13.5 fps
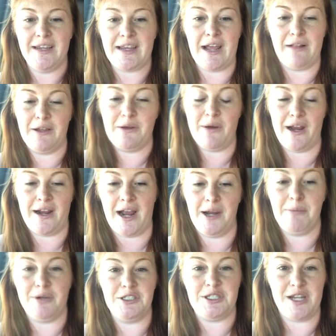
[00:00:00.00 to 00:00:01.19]
Kelly, Greg, I
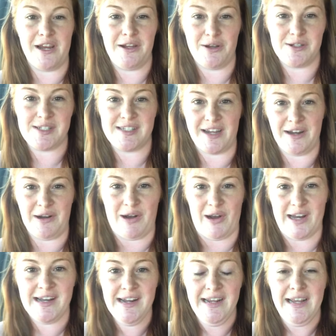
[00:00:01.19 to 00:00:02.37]
appreciate y'all sticking on.